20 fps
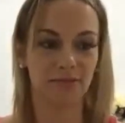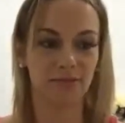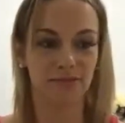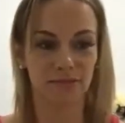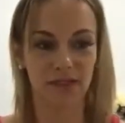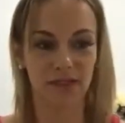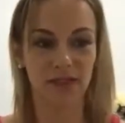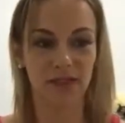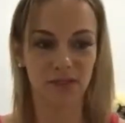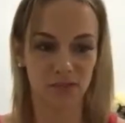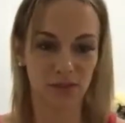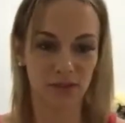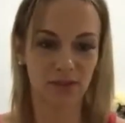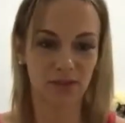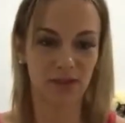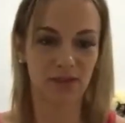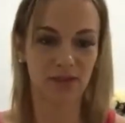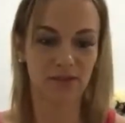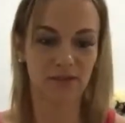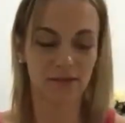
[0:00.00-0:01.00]
Each one you
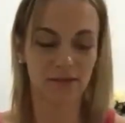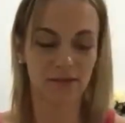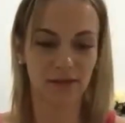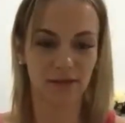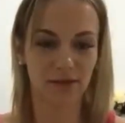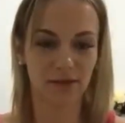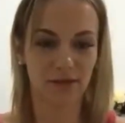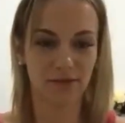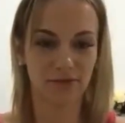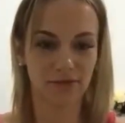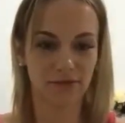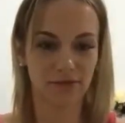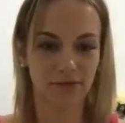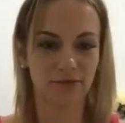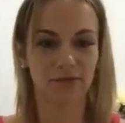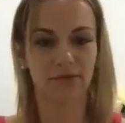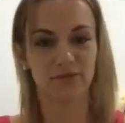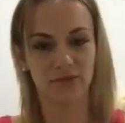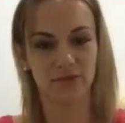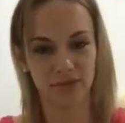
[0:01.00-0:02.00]
can think of,
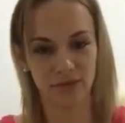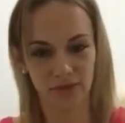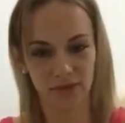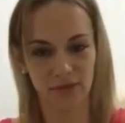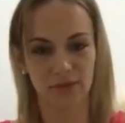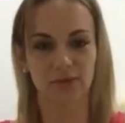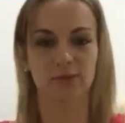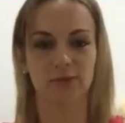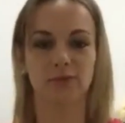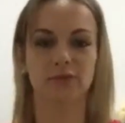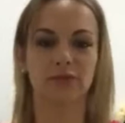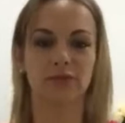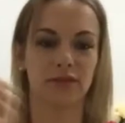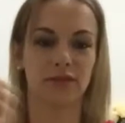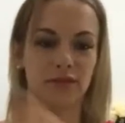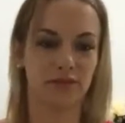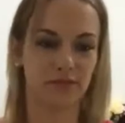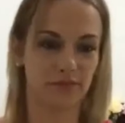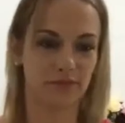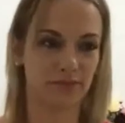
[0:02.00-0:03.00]
the physical,
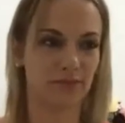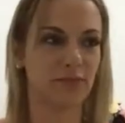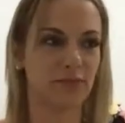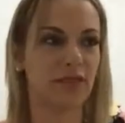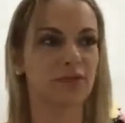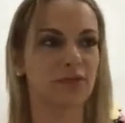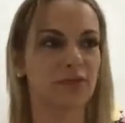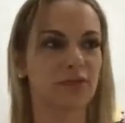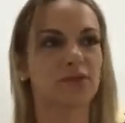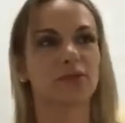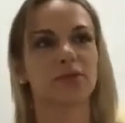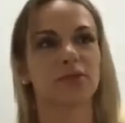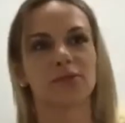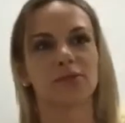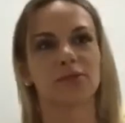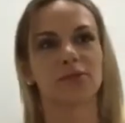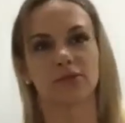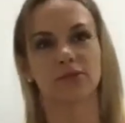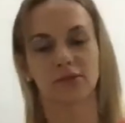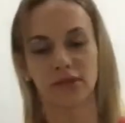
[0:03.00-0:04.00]
the
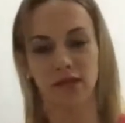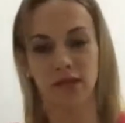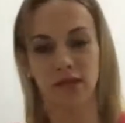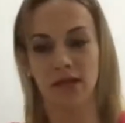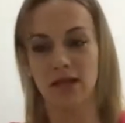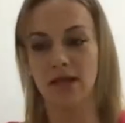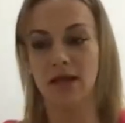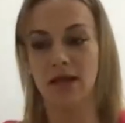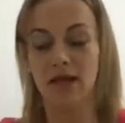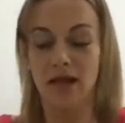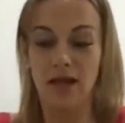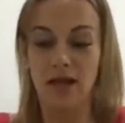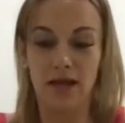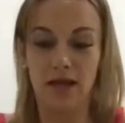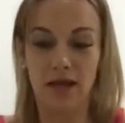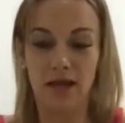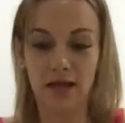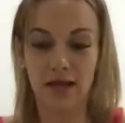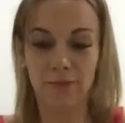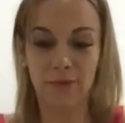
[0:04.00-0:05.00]
mental,
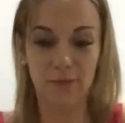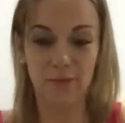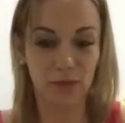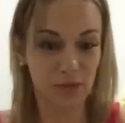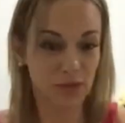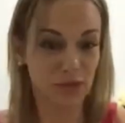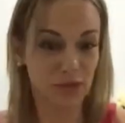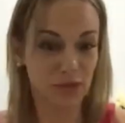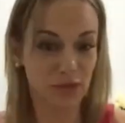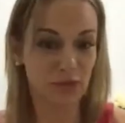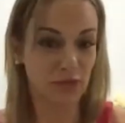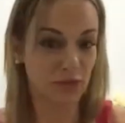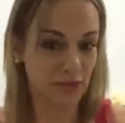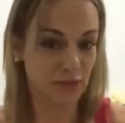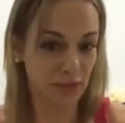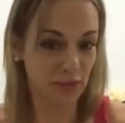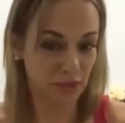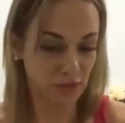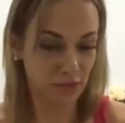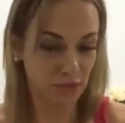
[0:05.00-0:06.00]
emotional,
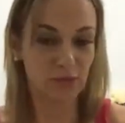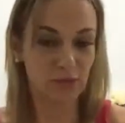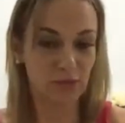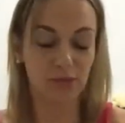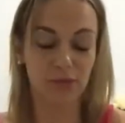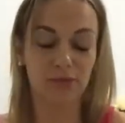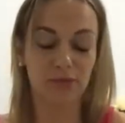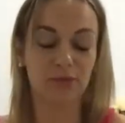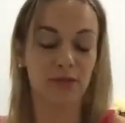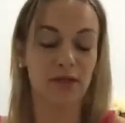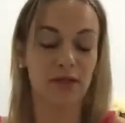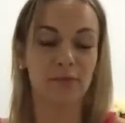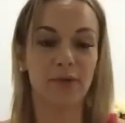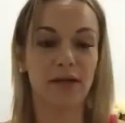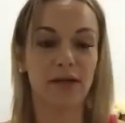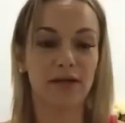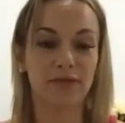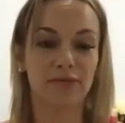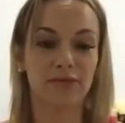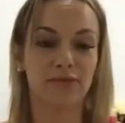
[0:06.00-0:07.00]
sexual, all the
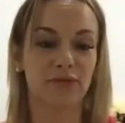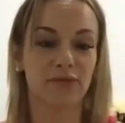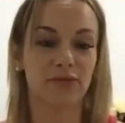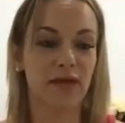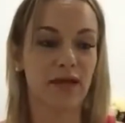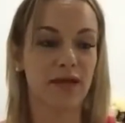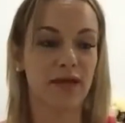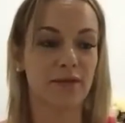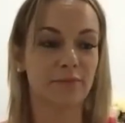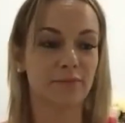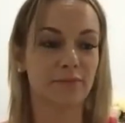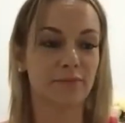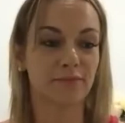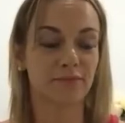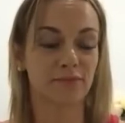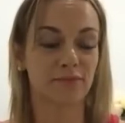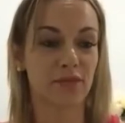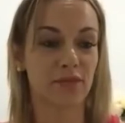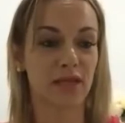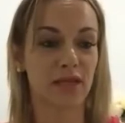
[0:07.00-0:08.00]
above.
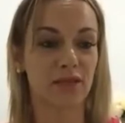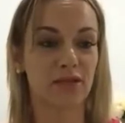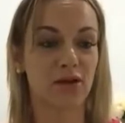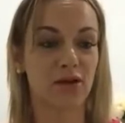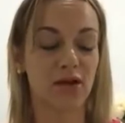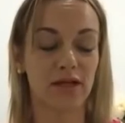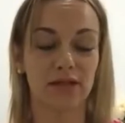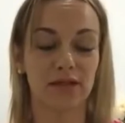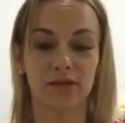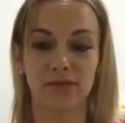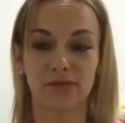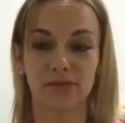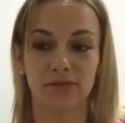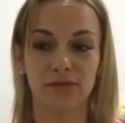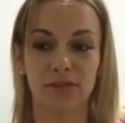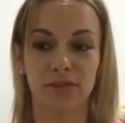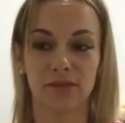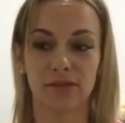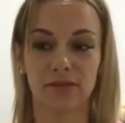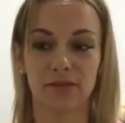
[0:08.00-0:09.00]
It kind of
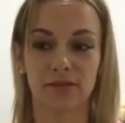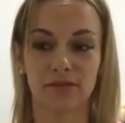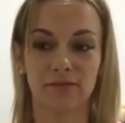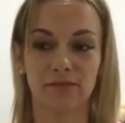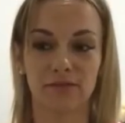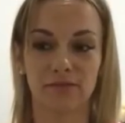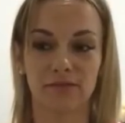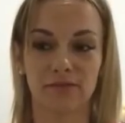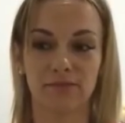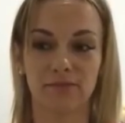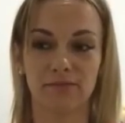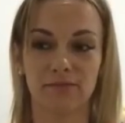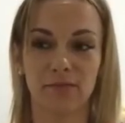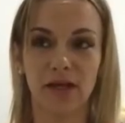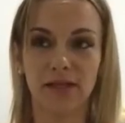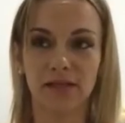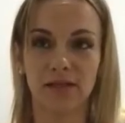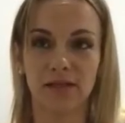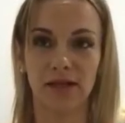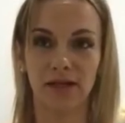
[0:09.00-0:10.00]
just,
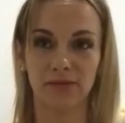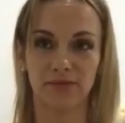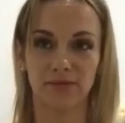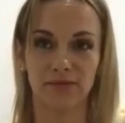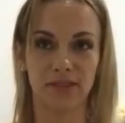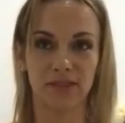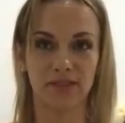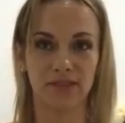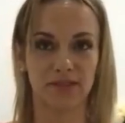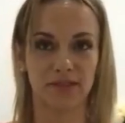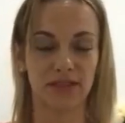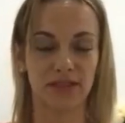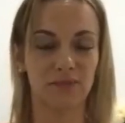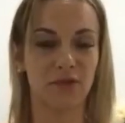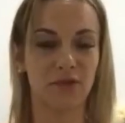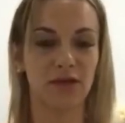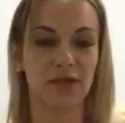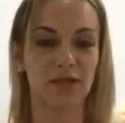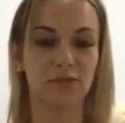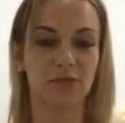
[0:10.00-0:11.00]
my life didn't seem
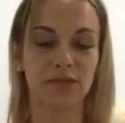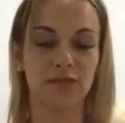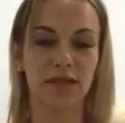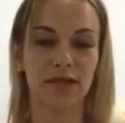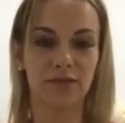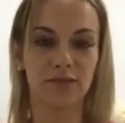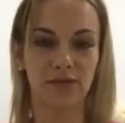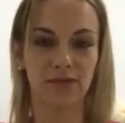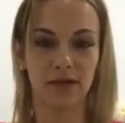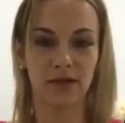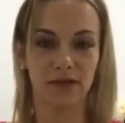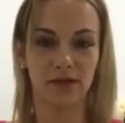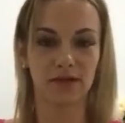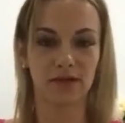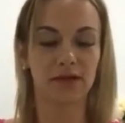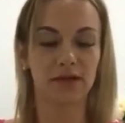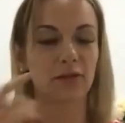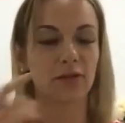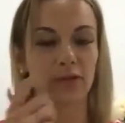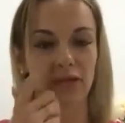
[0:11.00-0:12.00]
like it was ever
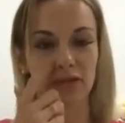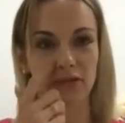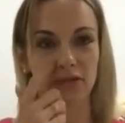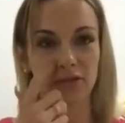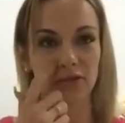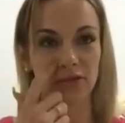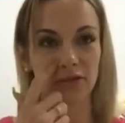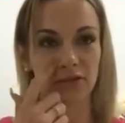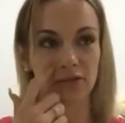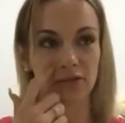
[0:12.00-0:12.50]
going to,